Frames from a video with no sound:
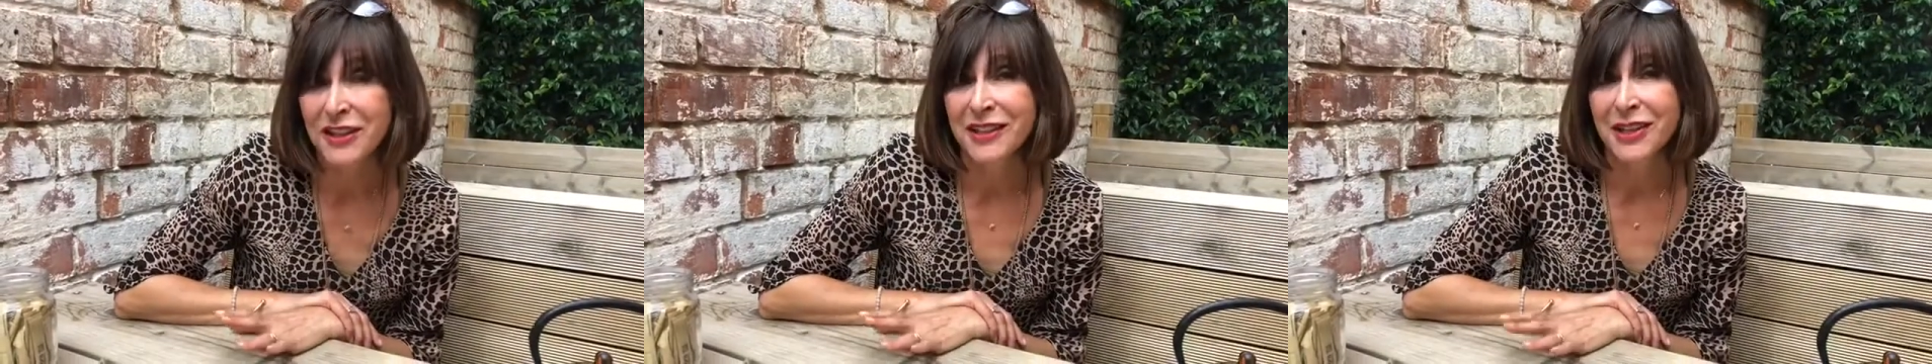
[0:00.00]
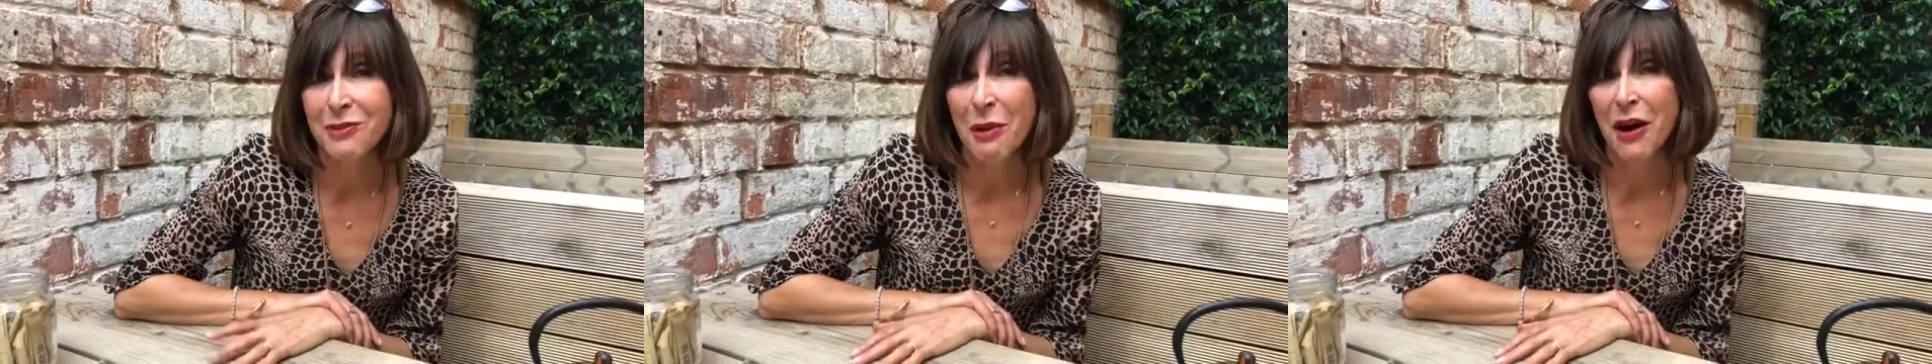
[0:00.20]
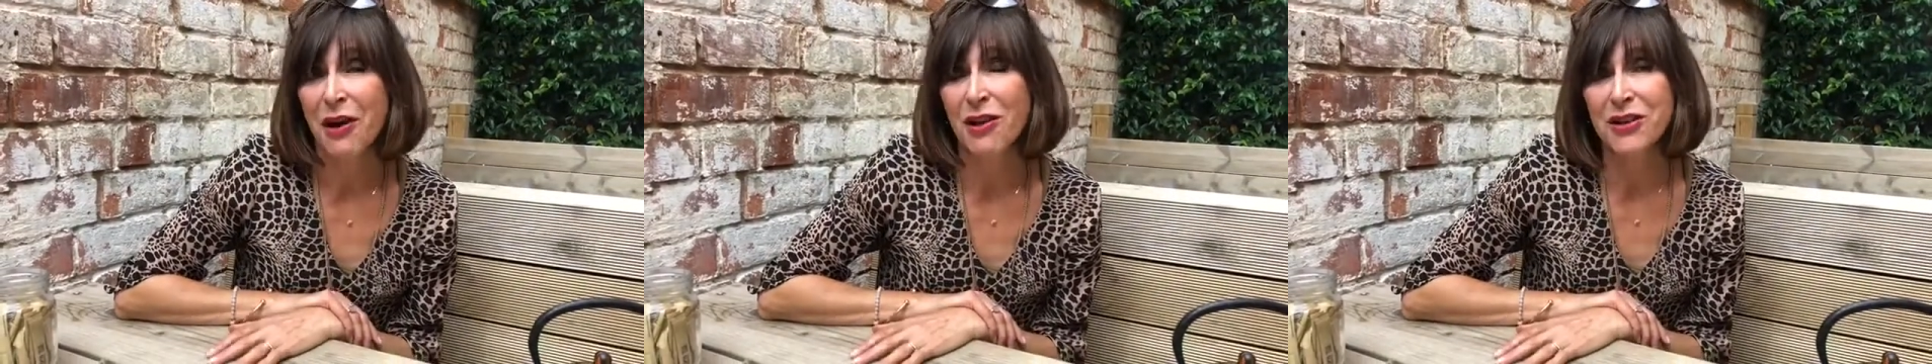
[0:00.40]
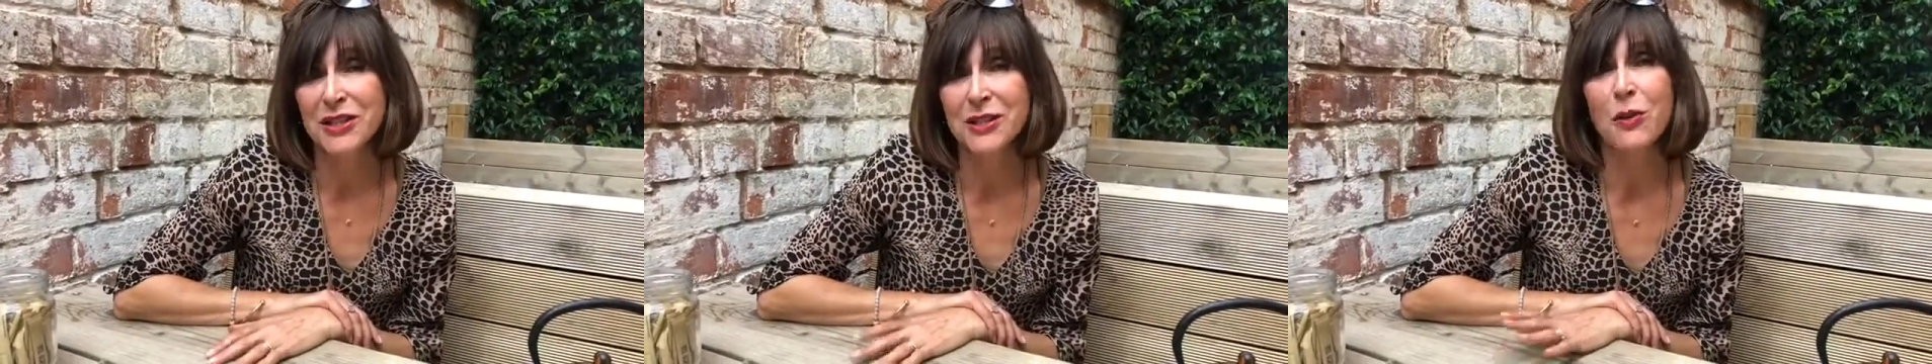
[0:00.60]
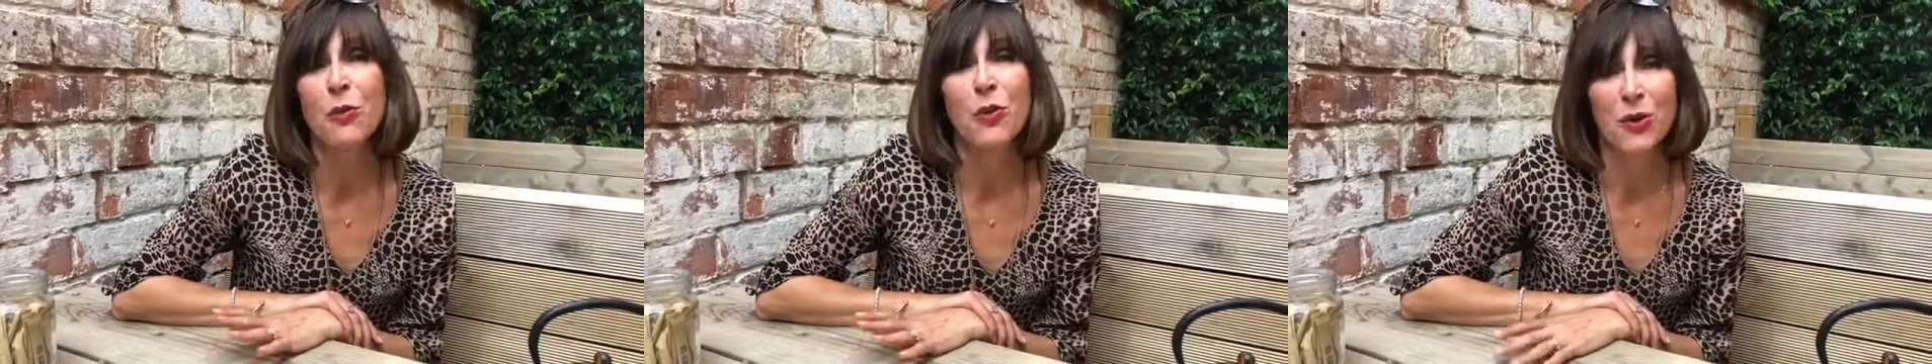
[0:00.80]
Now you might
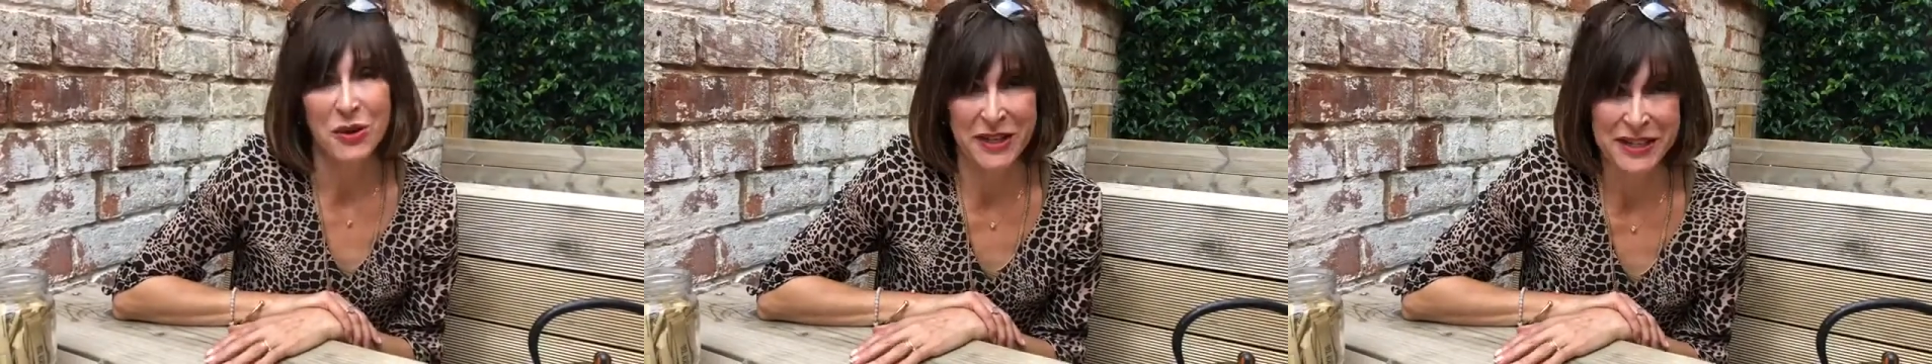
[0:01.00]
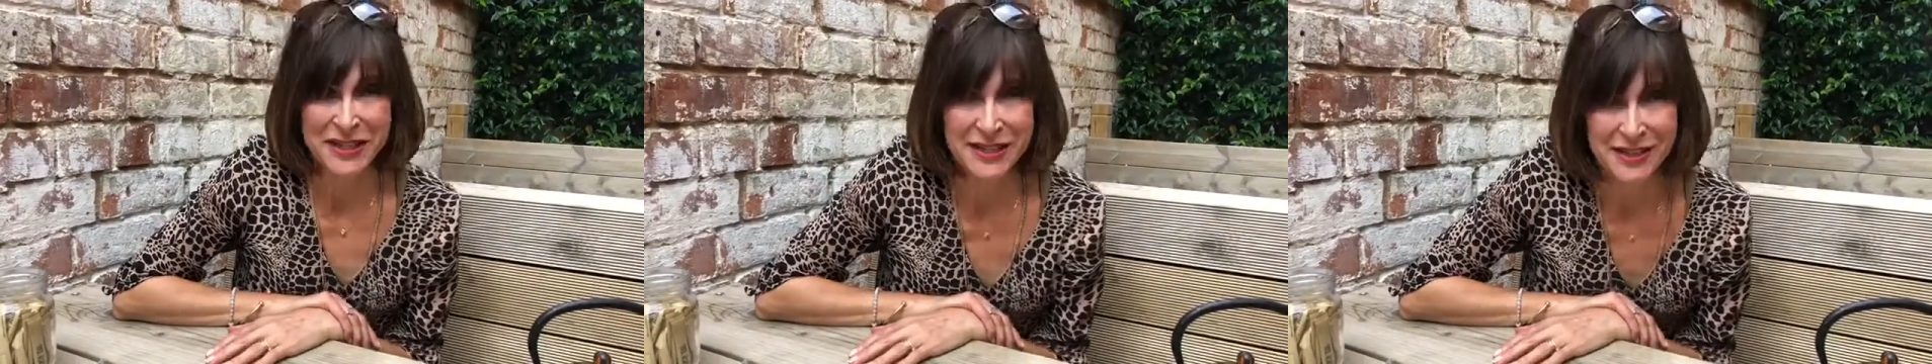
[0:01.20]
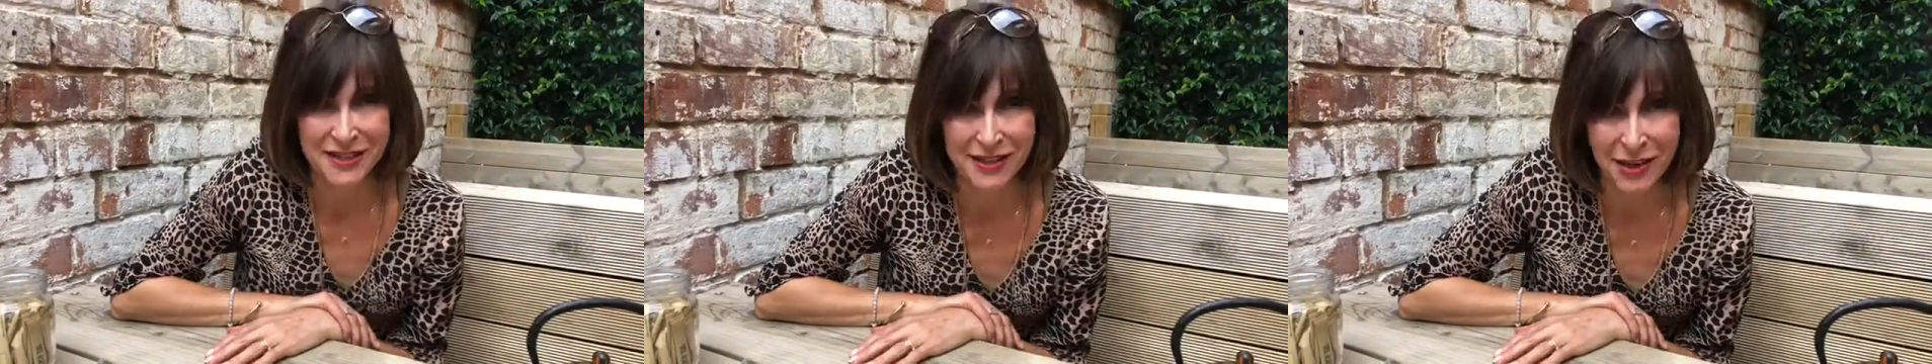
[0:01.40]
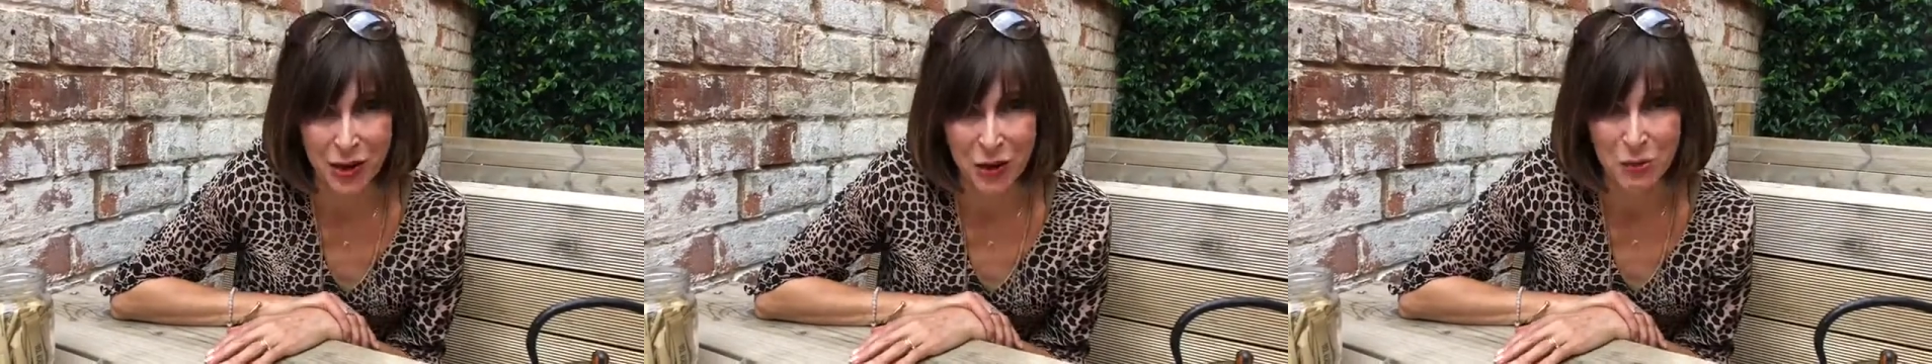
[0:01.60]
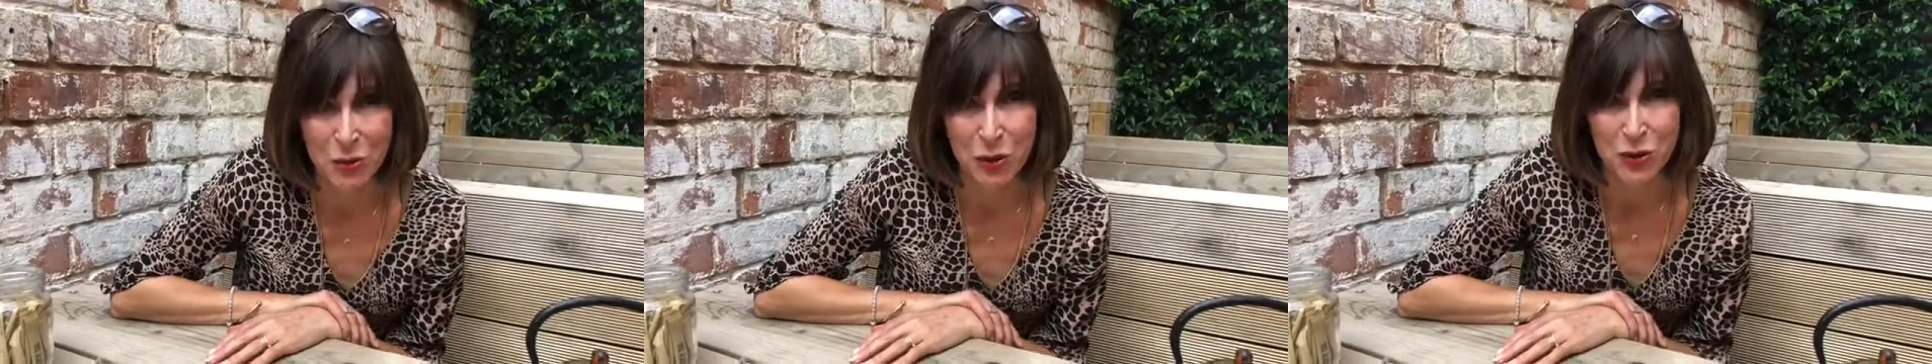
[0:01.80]
ask what is
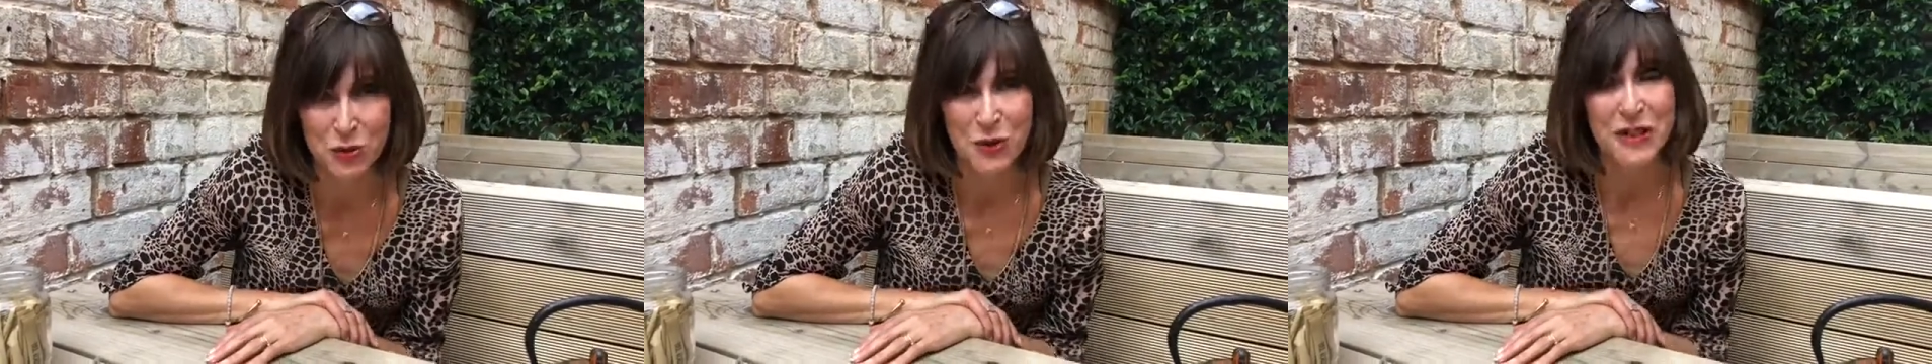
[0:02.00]
Style Pod?